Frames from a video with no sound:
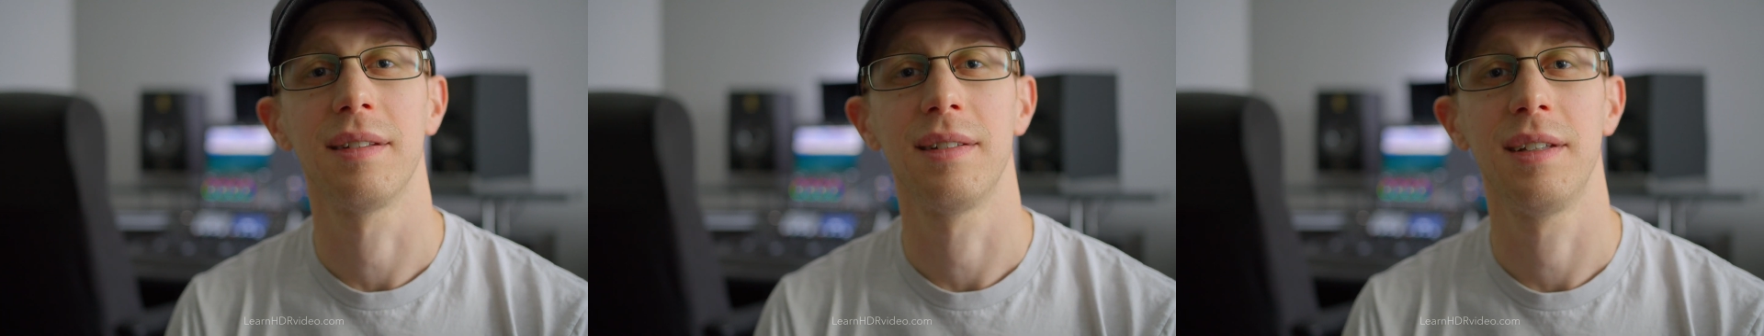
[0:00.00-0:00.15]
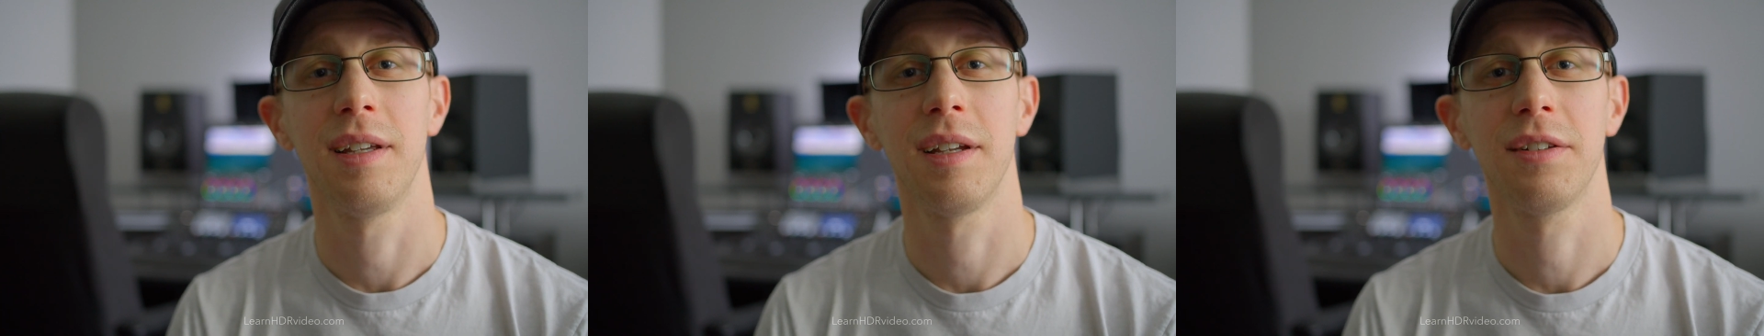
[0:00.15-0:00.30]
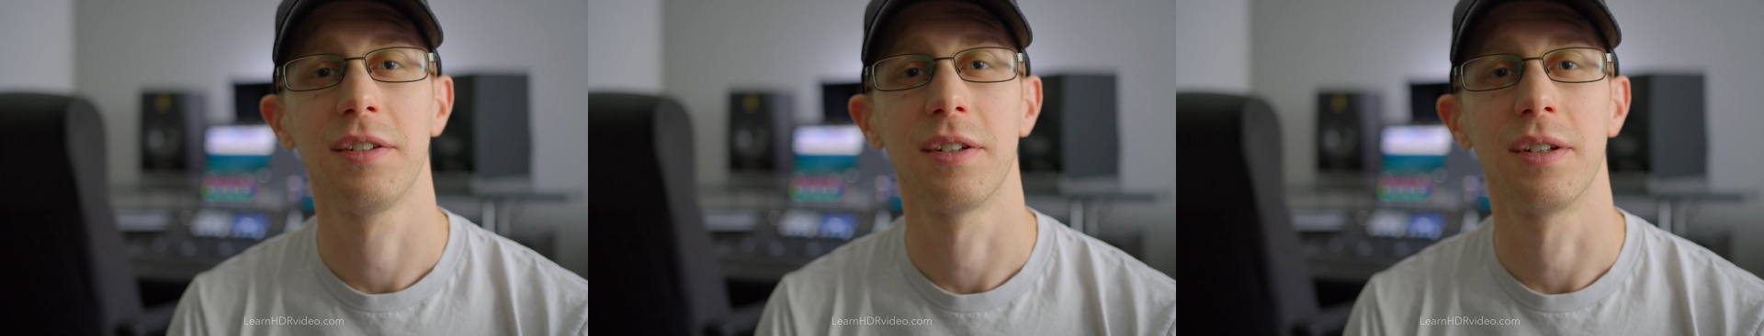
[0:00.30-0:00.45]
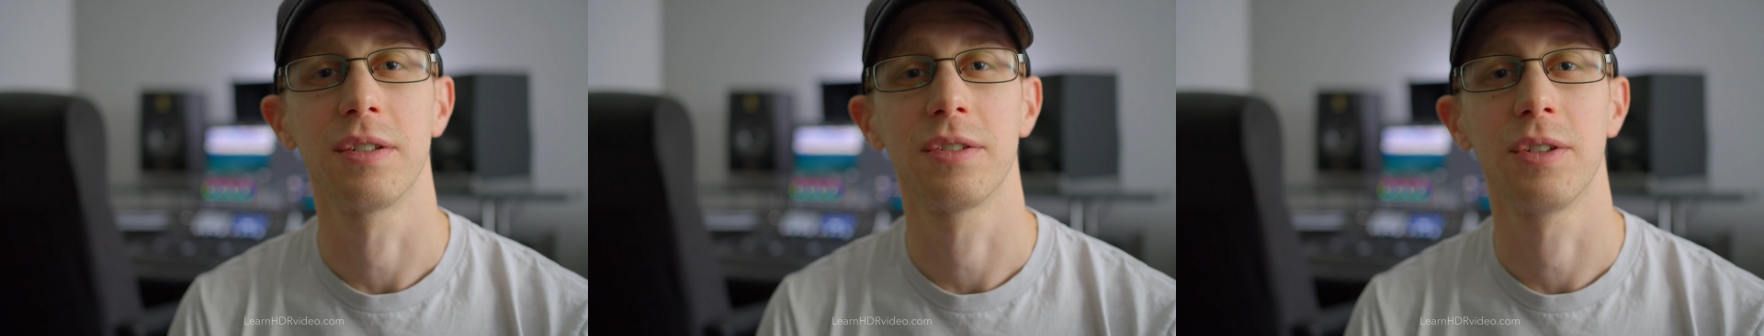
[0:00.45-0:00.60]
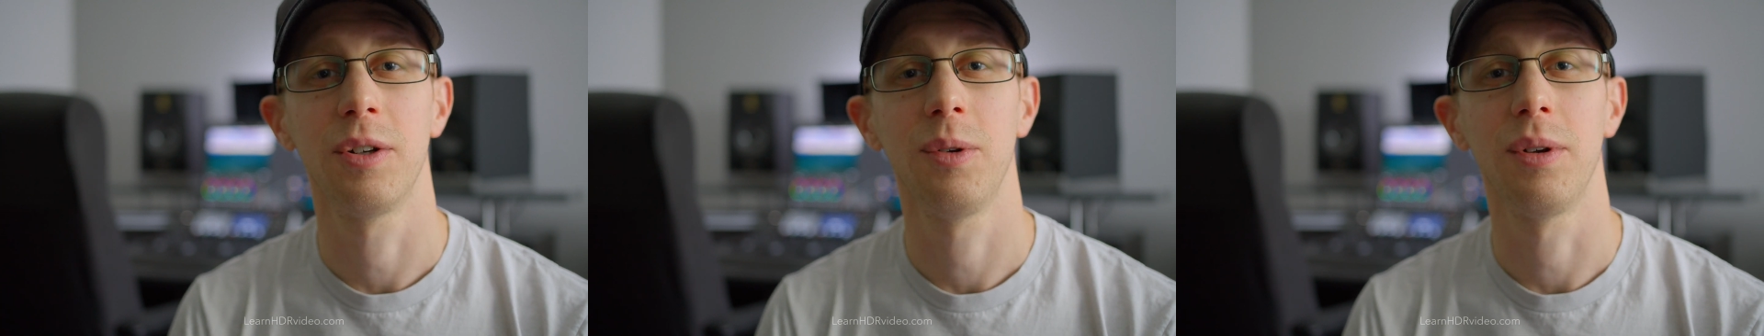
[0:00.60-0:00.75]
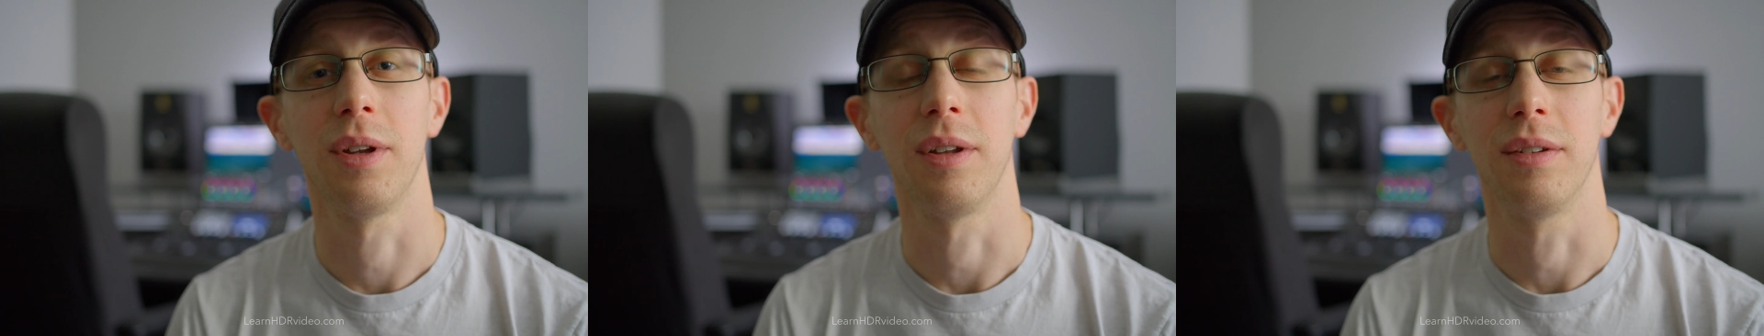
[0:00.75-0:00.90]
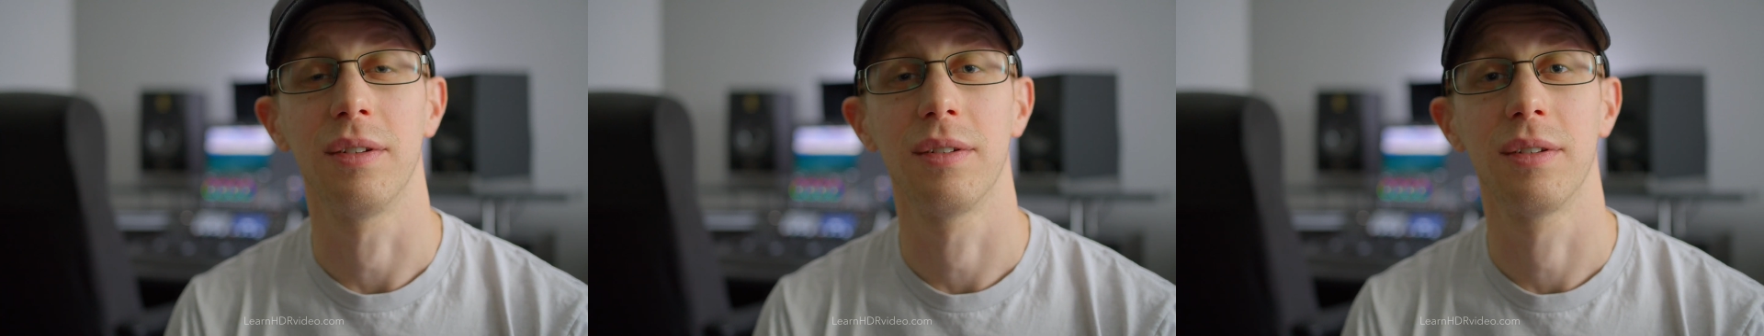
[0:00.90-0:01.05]
CX series
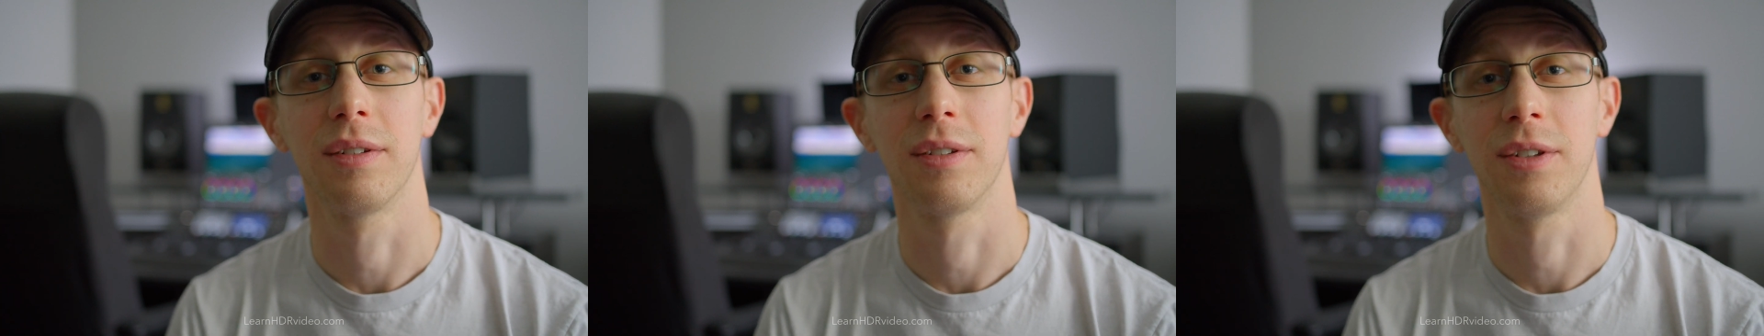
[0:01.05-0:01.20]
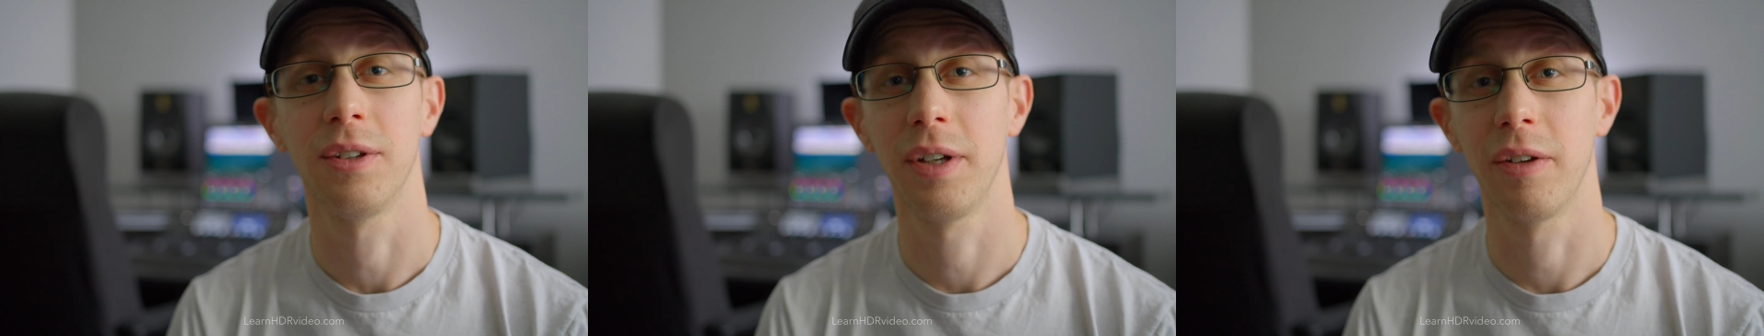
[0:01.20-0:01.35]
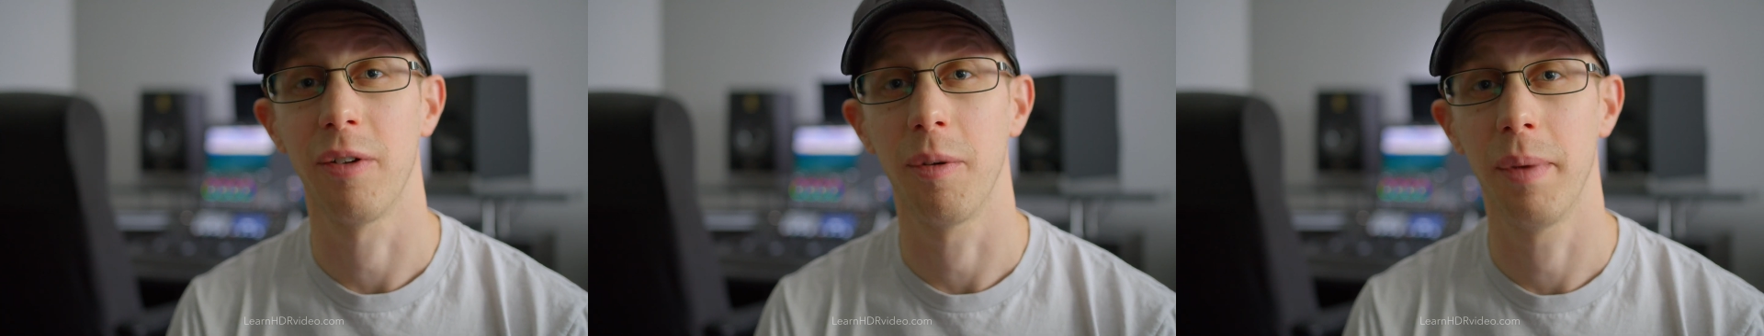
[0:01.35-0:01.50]
OLEDs don't have a